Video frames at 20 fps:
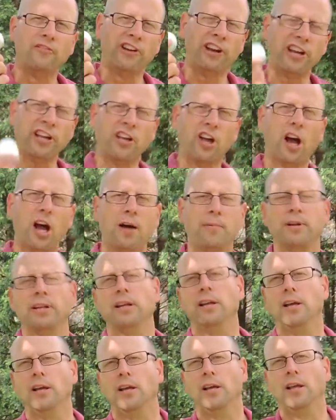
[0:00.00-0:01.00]
Very
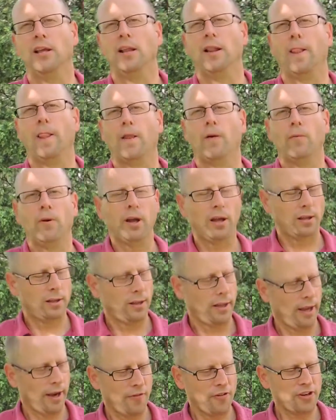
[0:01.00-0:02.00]
common.
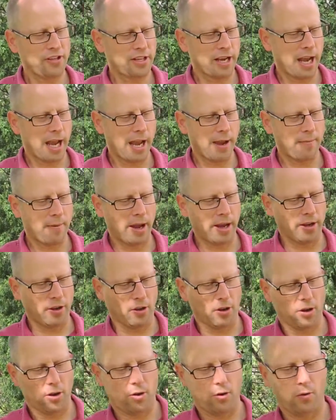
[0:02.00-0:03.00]
Well, every time I
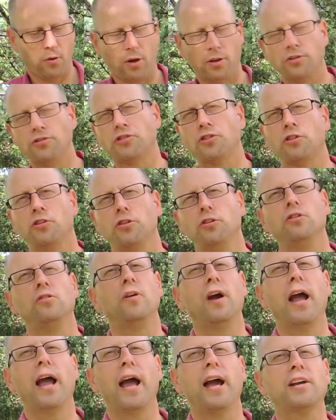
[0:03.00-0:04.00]
go
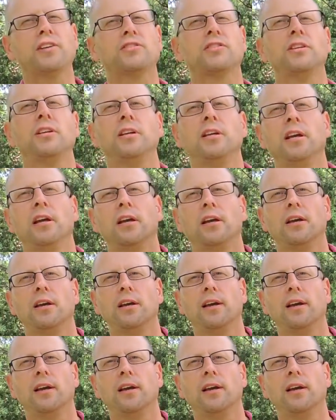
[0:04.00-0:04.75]
to actually